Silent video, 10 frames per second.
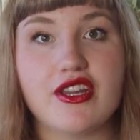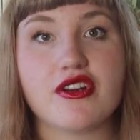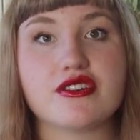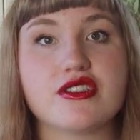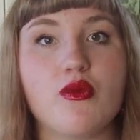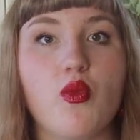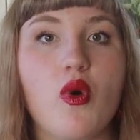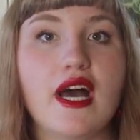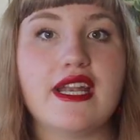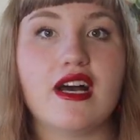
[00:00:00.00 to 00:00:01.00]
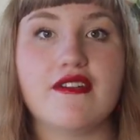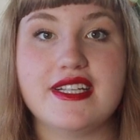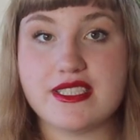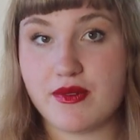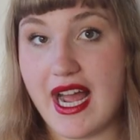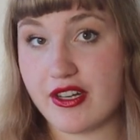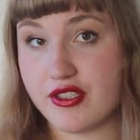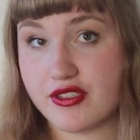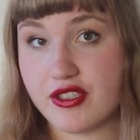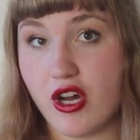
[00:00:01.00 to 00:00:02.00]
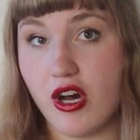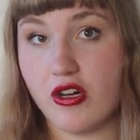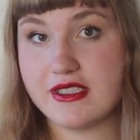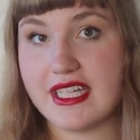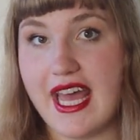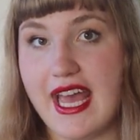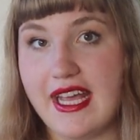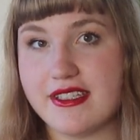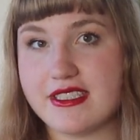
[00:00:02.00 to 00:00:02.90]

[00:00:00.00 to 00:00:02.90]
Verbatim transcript: There's one of these reactors called a